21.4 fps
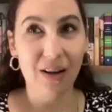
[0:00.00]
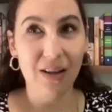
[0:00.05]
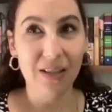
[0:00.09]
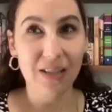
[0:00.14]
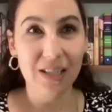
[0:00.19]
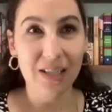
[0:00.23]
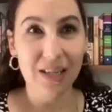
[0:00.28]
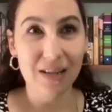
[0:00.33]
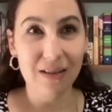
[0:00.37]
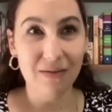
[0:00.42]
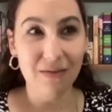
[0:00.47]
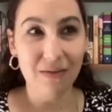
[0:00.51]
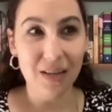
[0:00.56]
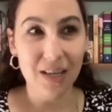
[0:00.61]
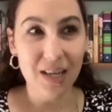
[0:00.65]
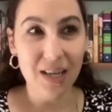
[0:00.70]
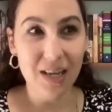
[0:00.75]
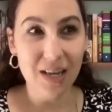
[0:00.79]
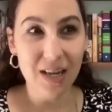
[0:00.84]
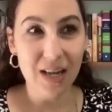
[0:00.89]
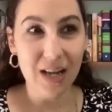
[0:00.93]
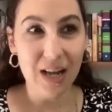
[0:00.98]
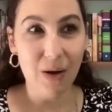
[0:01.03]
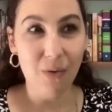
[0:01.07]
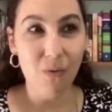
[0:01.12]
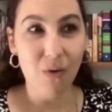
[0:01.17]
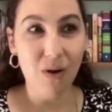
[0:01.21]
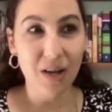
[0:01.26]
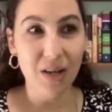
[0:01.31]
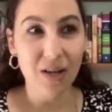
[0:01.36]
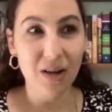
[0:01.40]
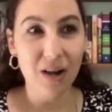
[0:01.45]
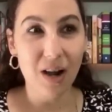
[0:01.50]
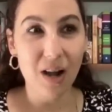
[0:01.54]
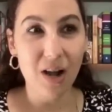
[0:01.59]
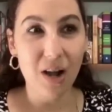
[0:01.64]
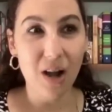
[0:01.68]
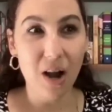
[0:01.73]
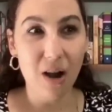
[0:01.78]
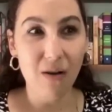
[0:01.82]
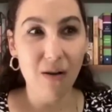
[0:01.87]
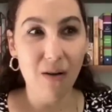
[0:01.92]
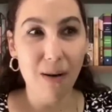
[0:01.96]
on T V, I want you to
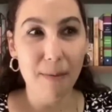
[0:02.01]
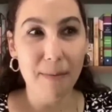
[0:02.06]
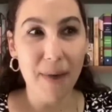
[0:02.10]
know yeah.